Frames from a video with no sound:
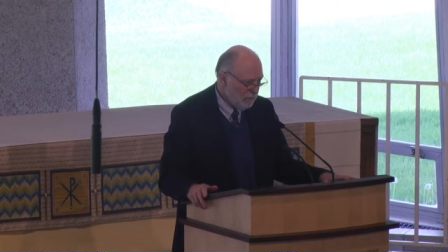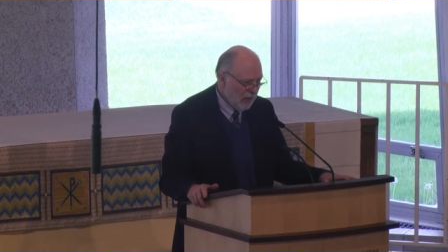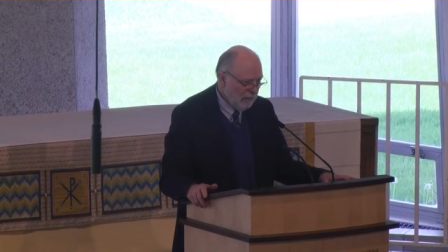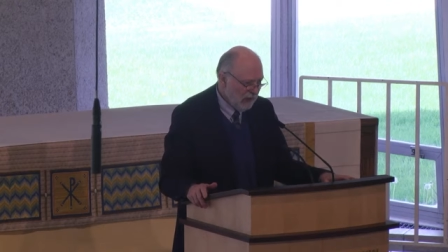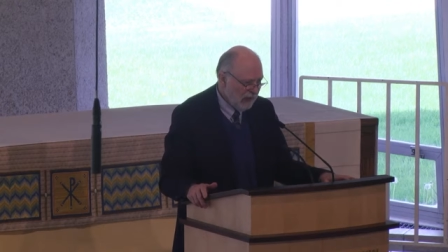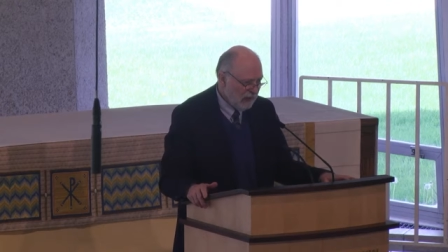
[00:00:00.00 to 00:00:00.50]

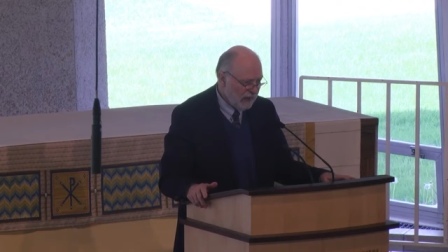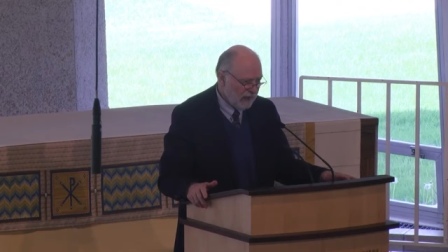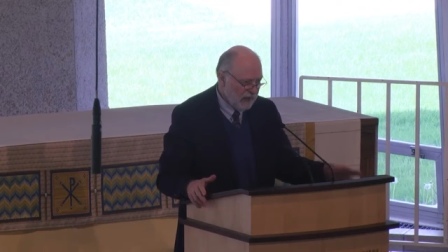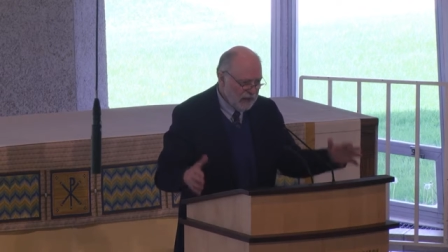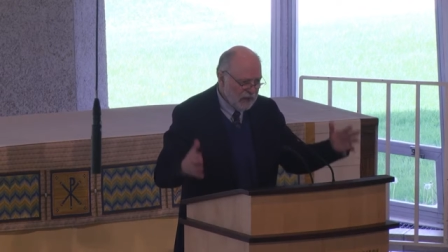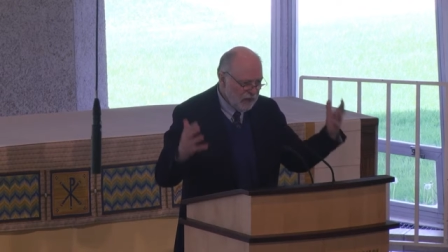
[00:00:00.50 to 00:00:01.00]
publicly
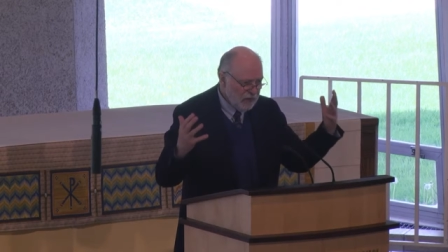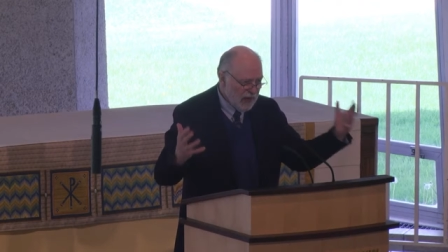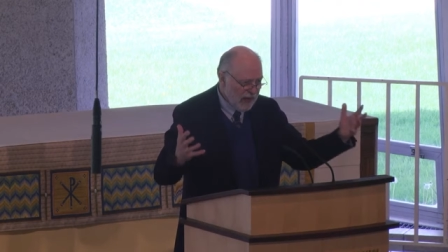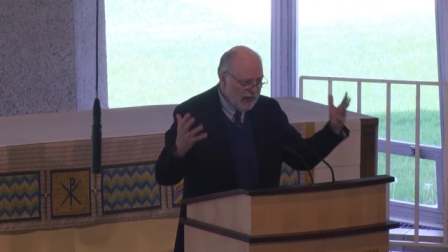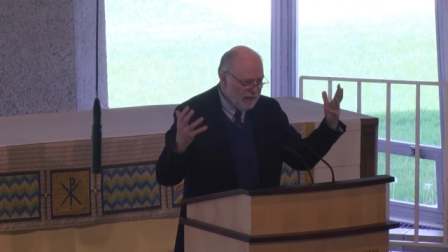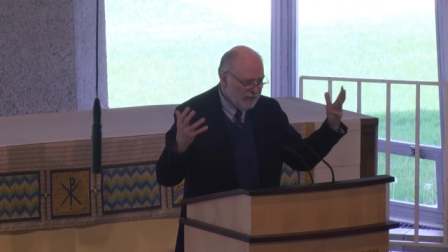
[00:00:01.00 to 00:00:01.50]
that you
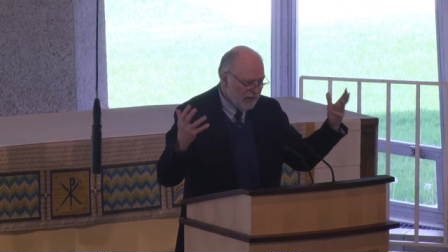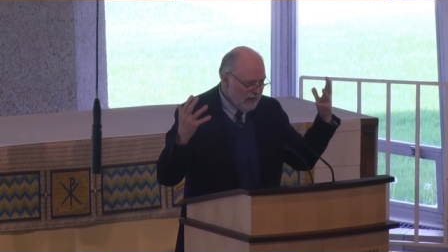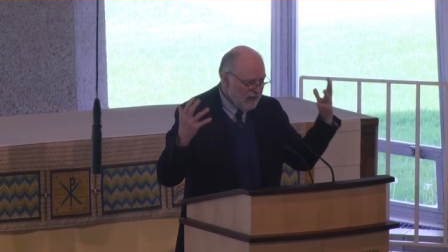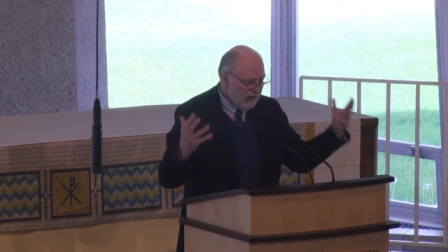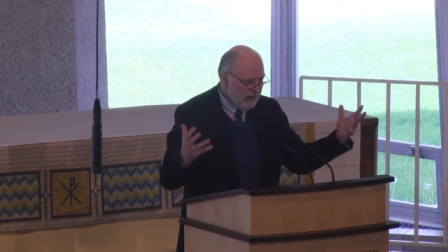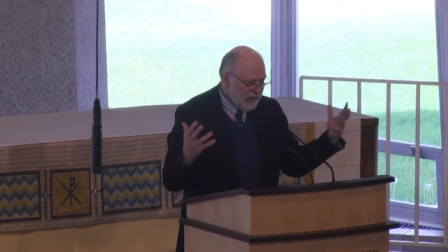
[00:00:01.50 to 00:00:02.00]
have
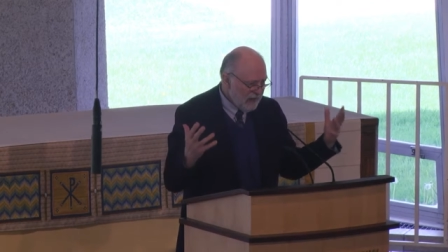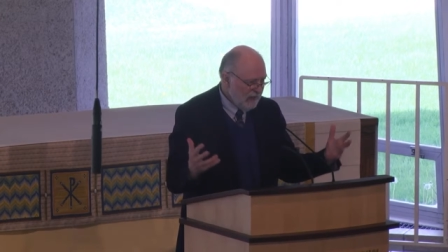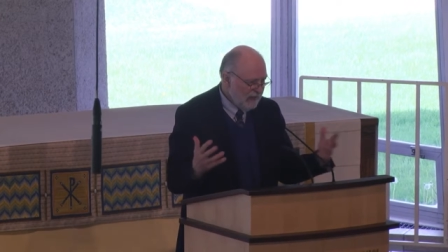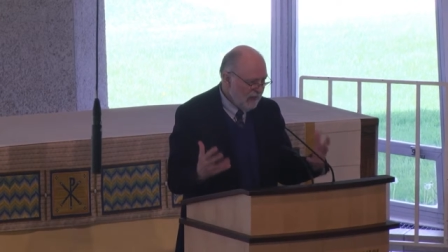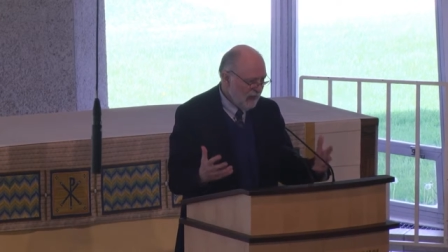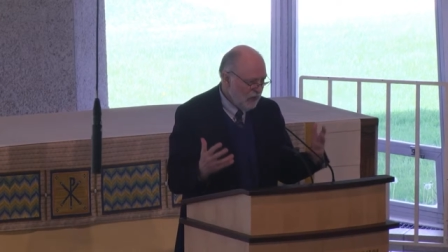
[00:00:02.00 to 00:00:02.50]
the
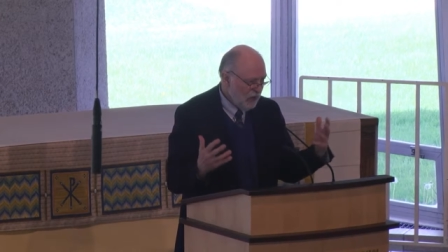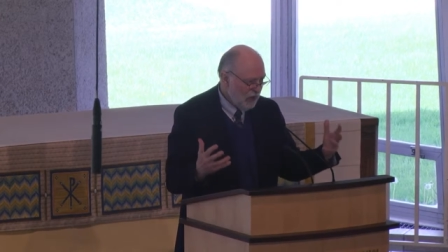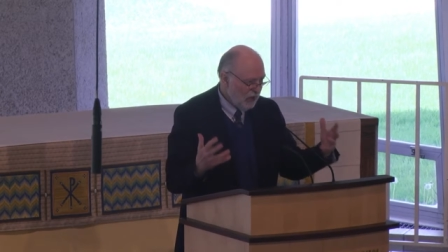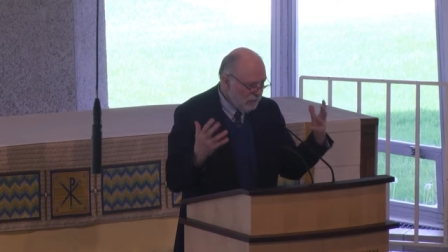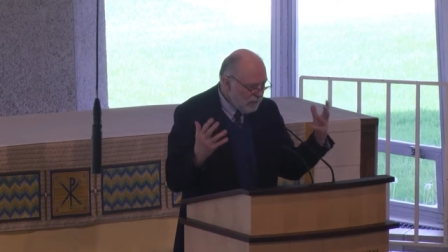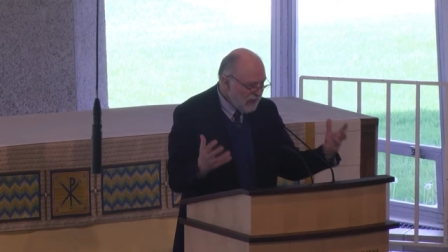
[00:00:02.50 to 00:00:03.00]

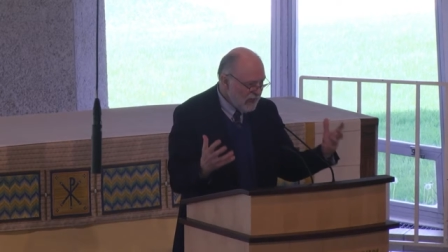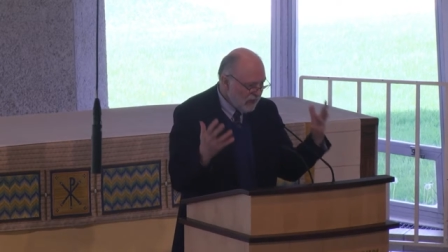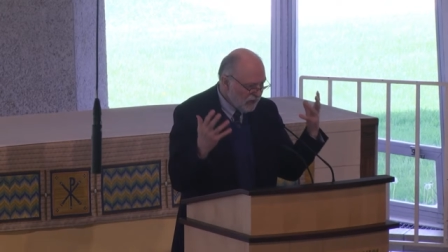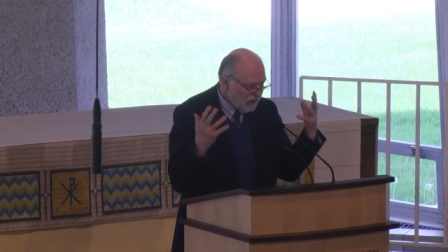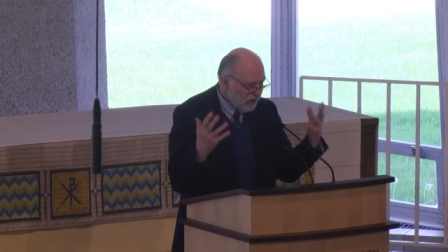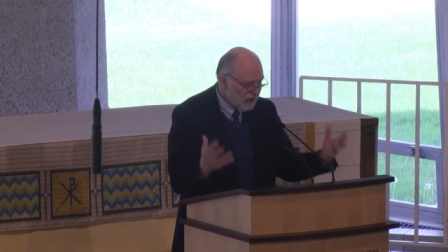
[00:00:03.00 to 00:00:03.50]
intention to be
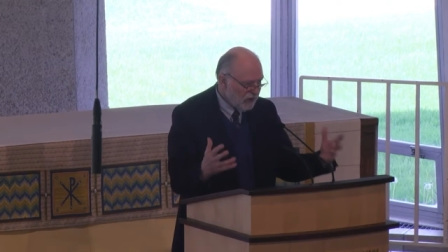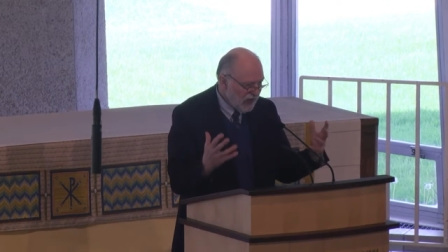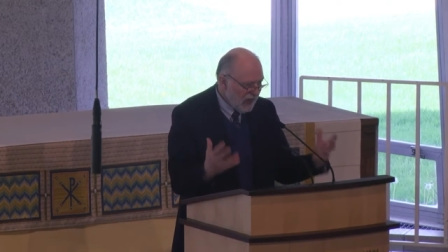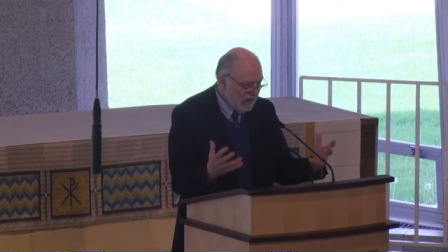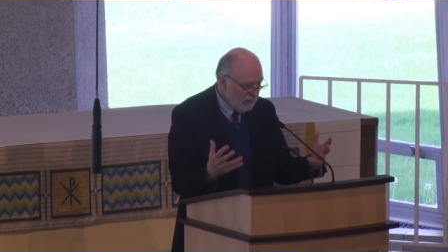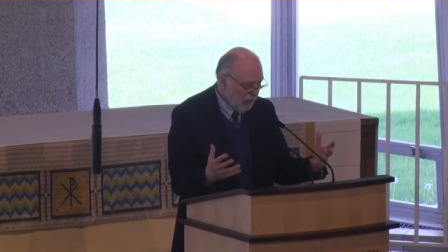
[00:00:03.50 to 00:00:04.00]
a
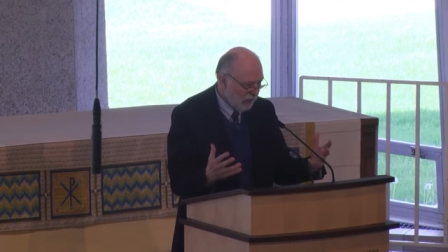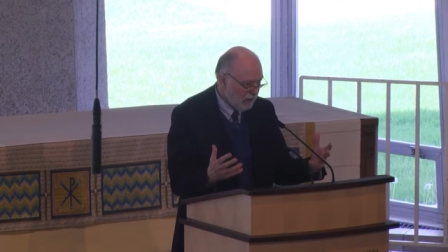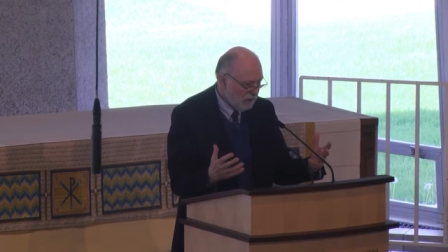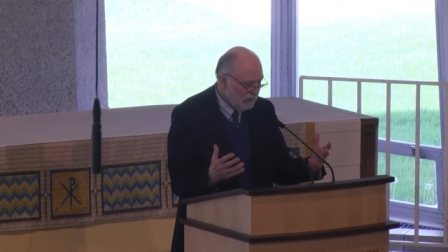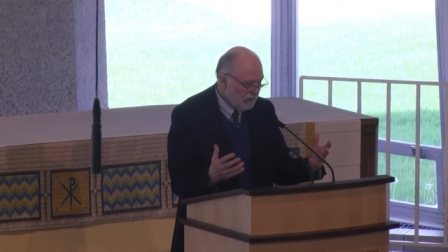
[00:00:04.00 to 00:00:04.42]
sustainable